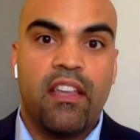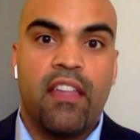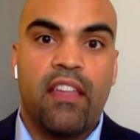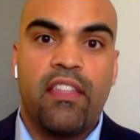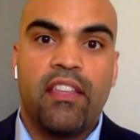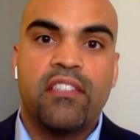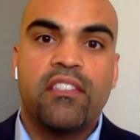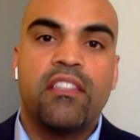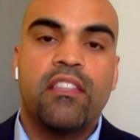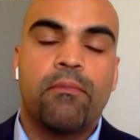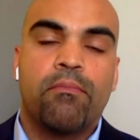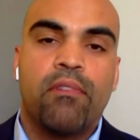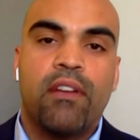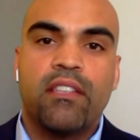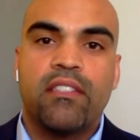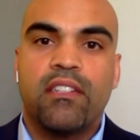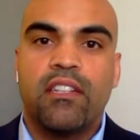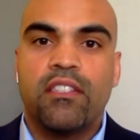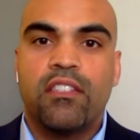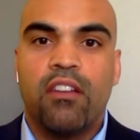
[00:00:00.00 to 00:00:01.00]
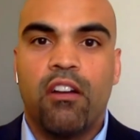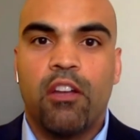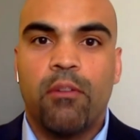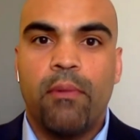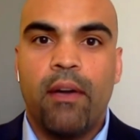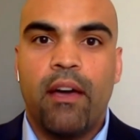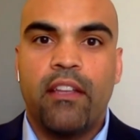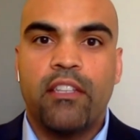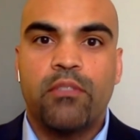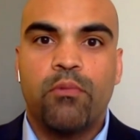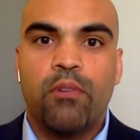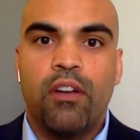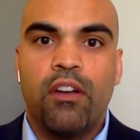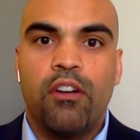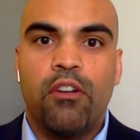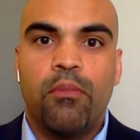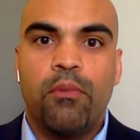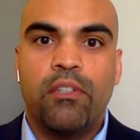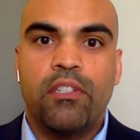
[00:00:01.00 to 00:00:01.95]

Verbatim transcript: I think, seen the president talk about as well,